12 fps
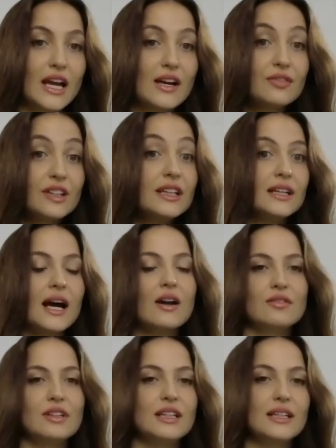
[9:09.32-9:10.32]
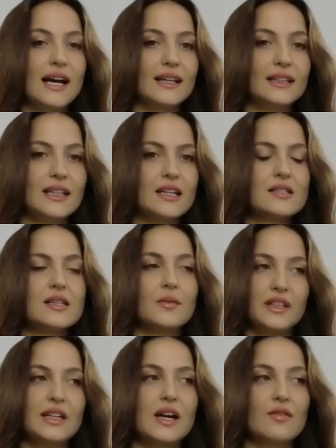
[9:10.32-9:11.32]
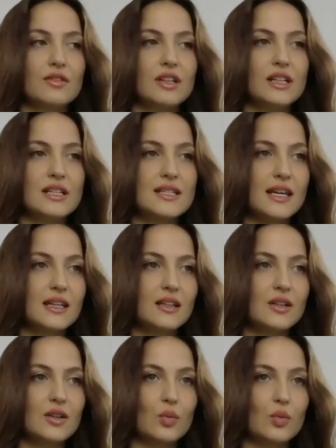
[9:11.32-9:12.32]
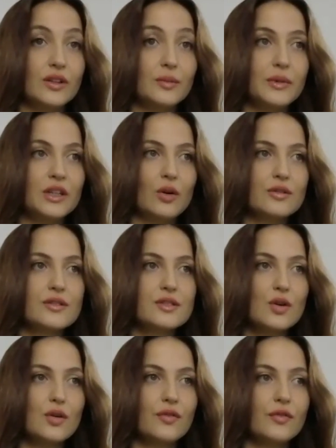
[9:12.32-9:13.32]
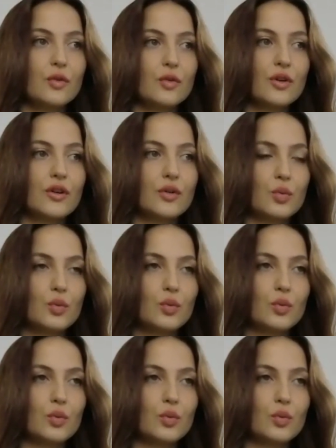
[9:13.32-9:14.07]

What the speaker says: I really like that. And something I've really taken with me also for,